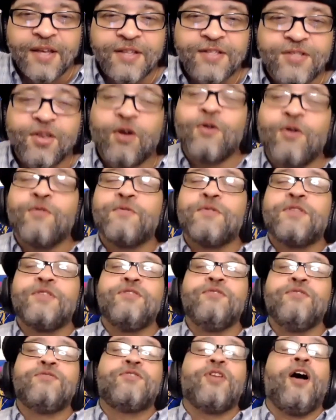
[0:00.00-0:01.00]
So
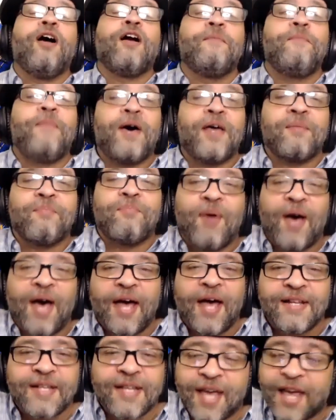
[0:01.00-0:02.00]
you talk about a
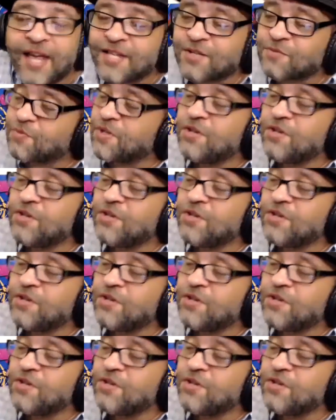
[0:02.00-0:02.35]
podcast.